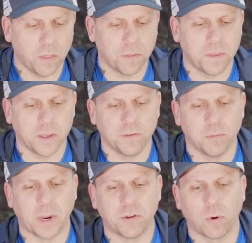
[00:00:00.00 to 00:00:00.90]
Other things in
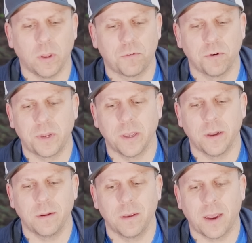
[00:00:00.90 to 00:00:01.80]
my toiletry
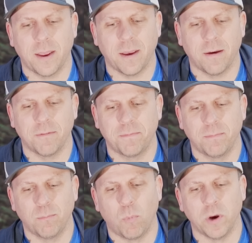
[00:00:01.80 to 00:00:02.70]
kit, I have
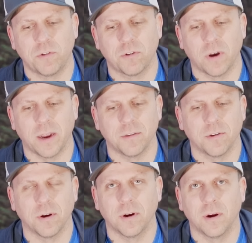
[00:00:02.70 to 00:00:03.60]

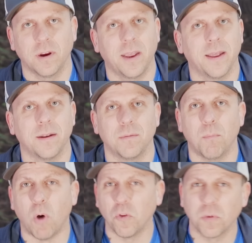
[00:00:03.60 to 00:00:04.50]
moisturizer and
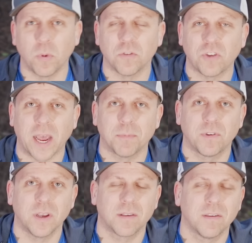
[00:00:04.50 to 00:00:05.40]
multiple
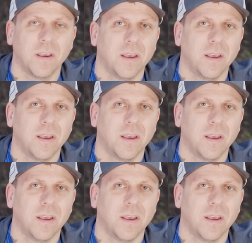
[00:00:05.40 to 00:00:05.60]
chapsticks.